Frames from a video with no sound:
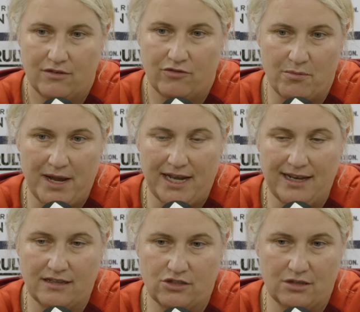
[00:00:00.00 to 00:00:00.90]
for me,
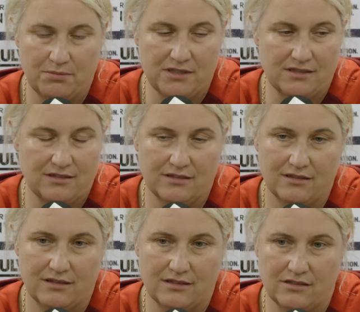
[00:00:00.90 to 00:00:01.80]
leadership is
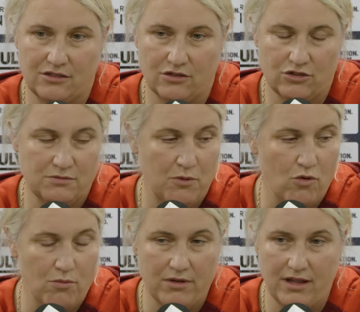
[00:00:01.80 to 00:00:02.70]
is you're not just
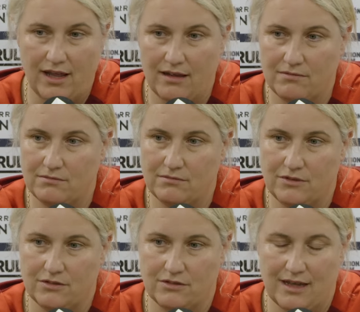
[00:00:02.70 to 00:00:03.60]
born with it.
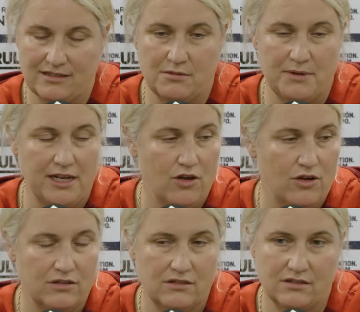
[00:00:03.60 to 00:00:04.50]
It has to be
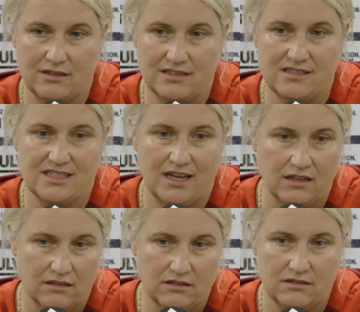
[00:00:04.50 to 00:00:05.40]
learned. There's
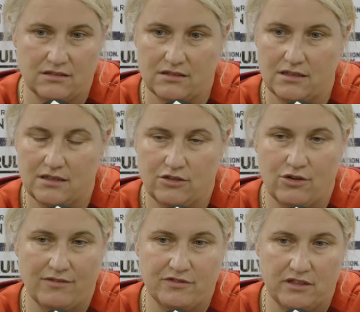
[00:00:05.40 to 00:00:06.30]
skills
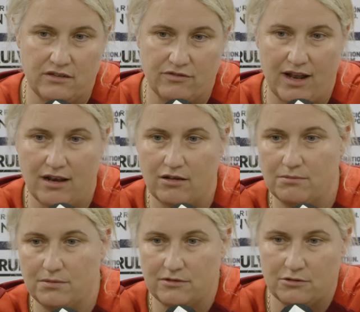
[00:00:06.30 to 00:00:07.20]
you have to develop
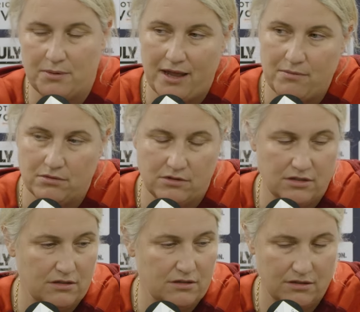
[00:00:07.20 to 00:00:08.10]
to be able
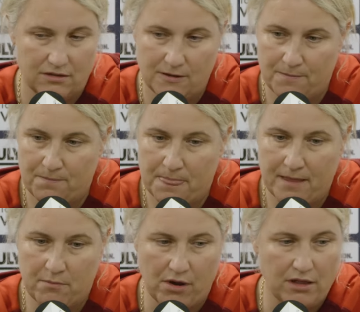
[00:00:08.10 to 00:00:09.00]
to
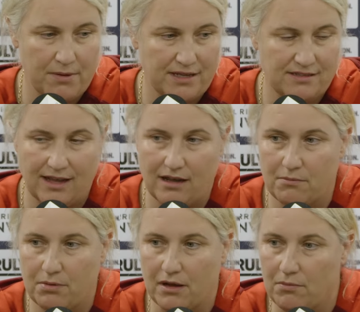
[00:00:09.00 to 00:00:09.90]
bring the best out
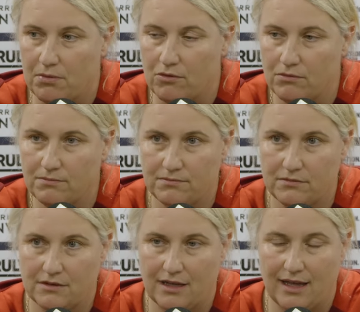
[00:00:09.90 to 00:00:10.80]
in people,
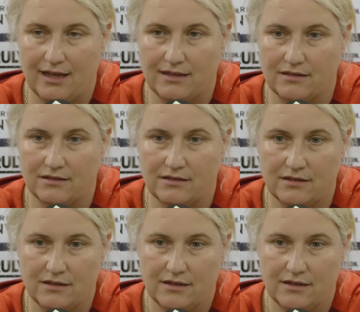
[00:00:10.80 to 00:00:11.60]
and